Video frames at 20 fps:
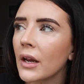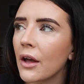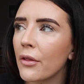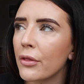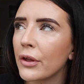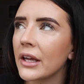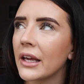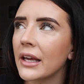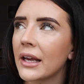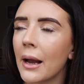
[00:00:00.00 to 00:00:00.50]
I
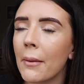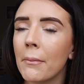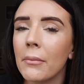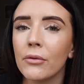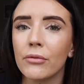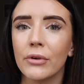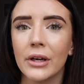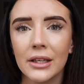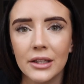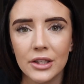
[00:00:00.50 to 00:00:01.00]
think it can
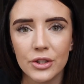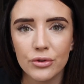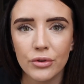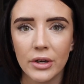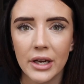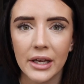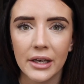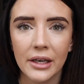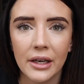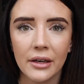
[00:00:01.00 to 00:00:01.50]
be really
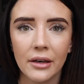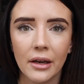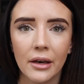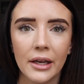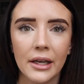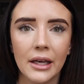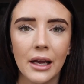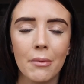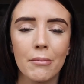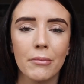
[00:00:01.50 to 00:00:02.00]
draining,
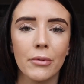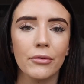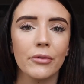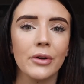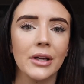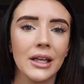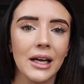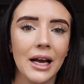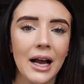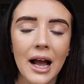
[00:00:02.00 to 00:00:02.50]
and it can be
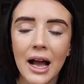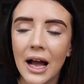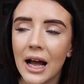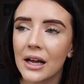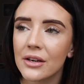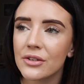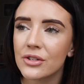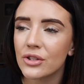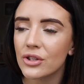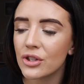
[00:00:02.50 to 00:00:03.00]
really
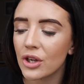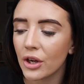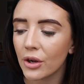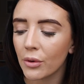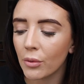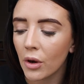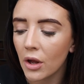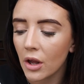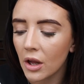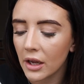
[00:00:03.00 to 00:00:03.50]
hard
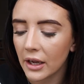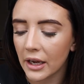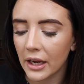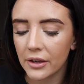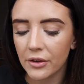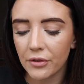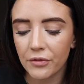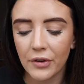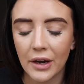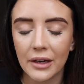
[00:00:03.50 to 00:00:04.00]
to
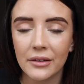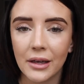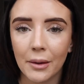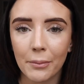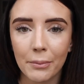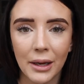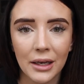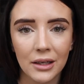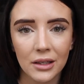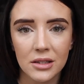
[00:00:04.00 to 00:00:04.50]
kind of find
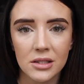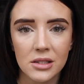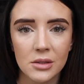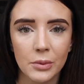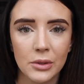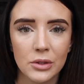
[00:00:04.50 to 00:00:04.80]
that balance